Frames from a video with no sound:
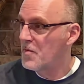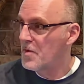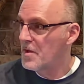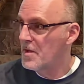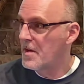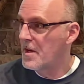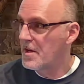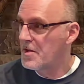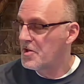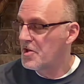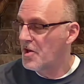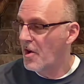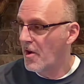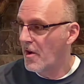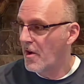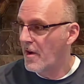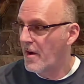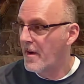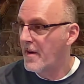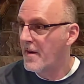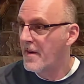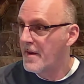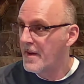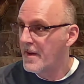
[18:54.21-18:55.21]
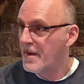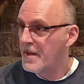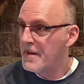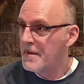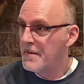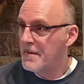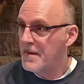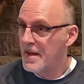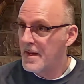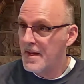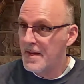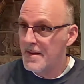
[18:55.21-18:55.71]
a jar,
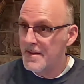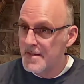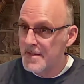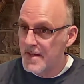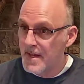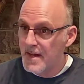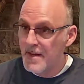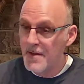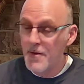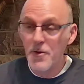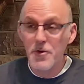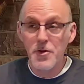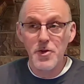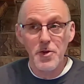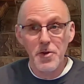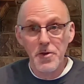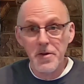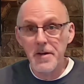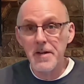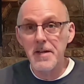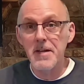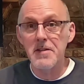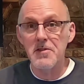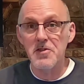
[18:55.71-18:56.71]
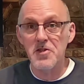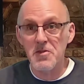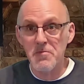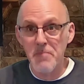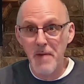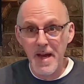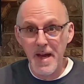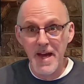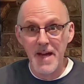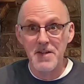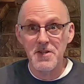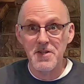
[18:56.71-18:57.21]
and saying, look, you're going to get
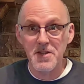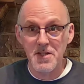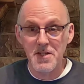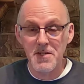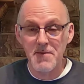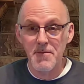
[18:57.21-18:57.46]
smashed.